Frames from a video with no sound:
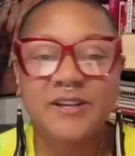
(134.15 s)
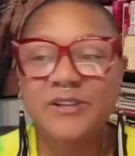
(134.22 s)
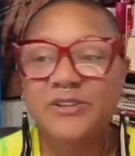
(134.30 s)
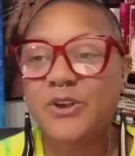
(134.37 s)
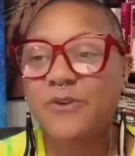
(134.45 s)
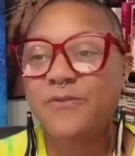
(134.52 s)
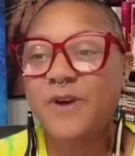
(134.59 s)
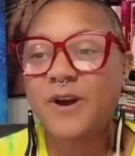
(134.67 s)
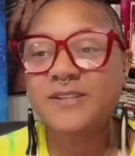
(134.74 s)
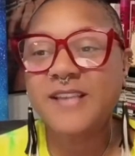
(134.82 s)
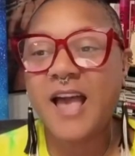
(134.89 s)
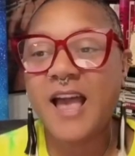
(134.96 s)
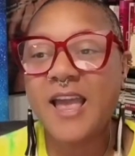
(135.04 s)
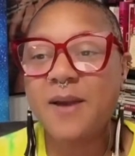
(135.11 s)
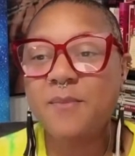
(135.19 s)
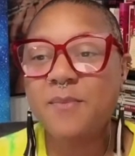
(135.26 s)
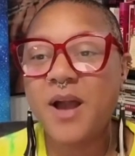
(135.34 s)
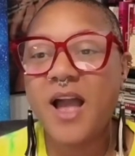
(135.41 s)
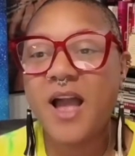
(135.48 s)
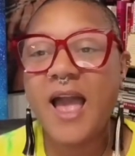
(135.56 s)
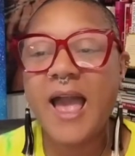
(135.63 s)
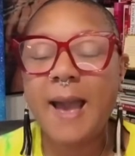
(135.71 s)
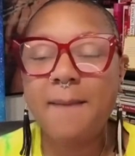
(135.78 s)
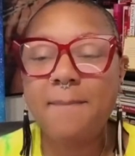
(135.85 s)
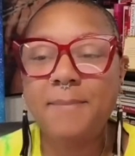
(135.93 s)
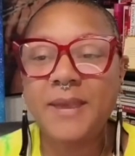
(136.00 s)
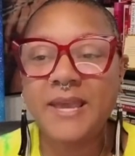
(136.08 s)
So folks, I am
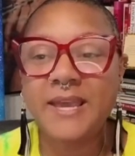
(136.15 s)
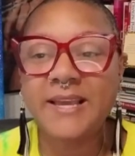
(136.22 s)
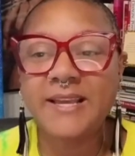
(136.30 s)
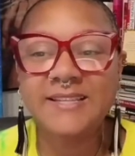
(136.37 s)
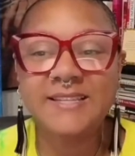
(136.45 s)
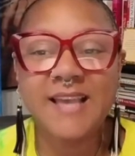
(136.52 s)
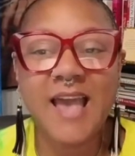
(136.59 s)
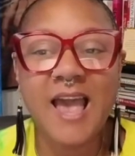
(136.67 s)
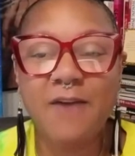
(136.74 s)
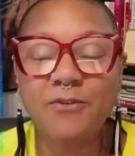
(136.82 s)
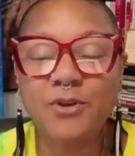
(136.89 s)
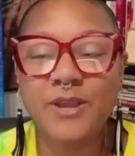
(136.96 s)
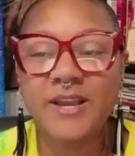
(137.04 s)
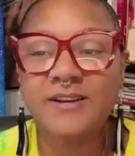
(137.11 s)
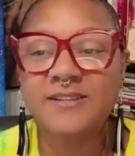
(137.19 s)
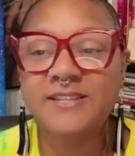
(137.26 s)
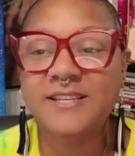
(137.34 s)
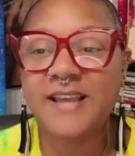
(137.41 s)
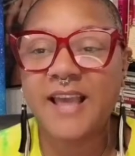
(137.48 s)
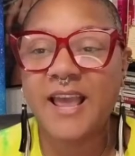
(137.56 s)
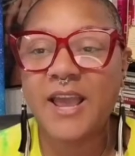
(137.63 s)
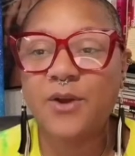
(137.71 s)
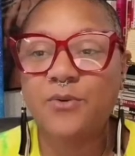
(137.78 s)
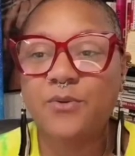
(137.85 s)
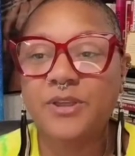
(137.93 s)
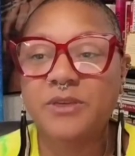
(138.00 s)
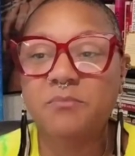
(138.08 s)
happy to have you here today
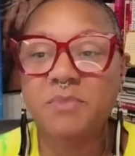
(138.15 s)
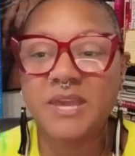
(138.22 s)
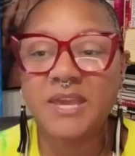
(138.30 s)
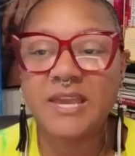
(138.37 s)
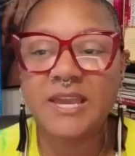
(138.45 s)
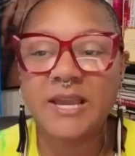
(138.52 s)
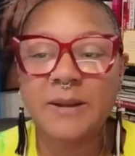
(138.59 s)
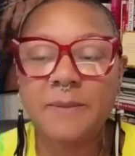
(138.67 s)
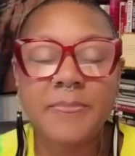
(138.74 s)
with me.